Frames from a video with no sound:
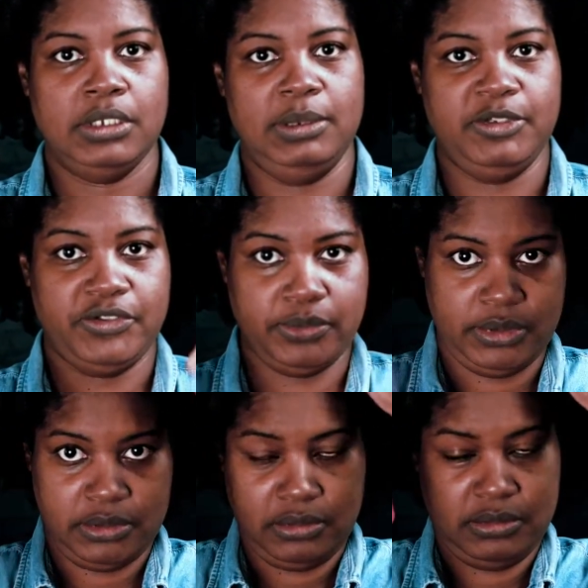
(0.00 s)
I'm just
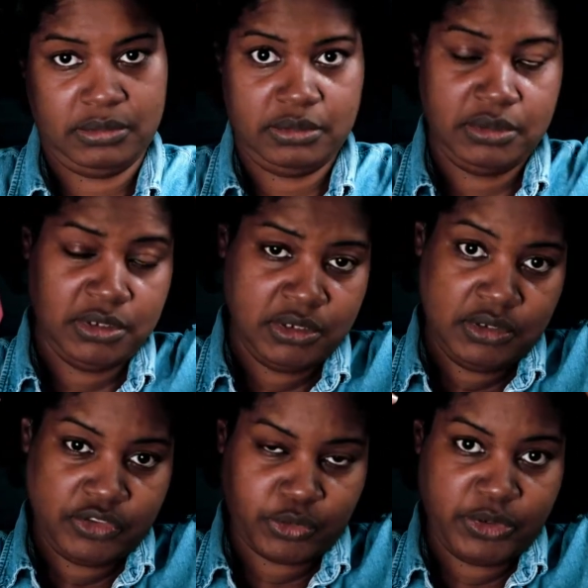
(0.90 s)
going to
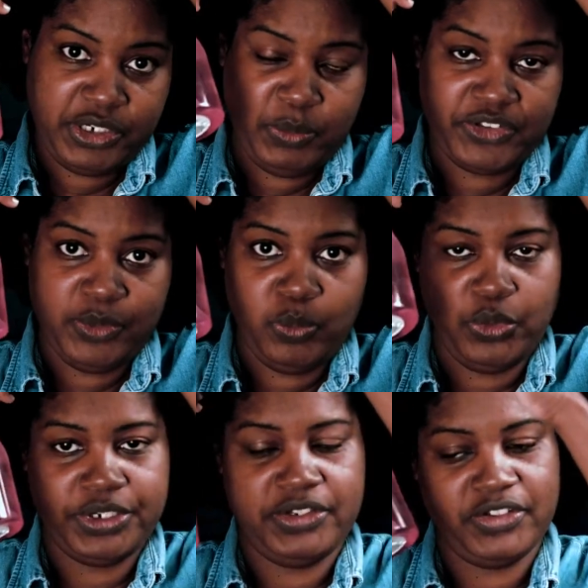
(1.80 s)
squirt it with some
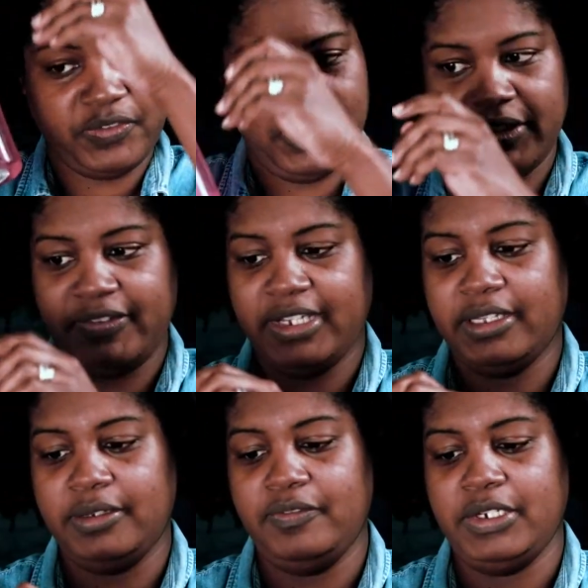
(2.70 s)
water just for the
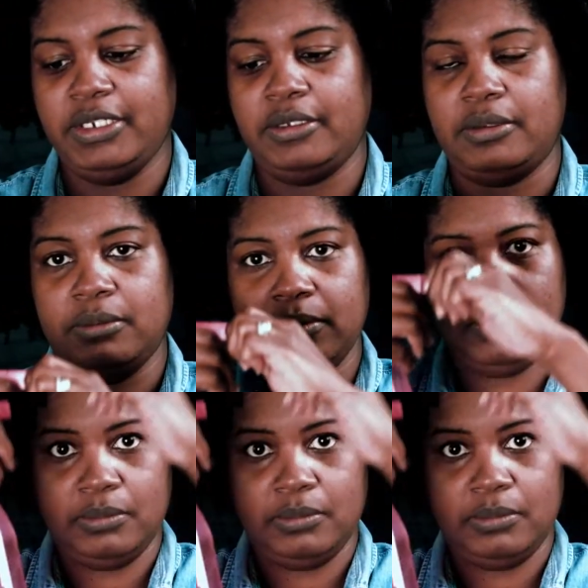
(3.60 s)
sake of the video.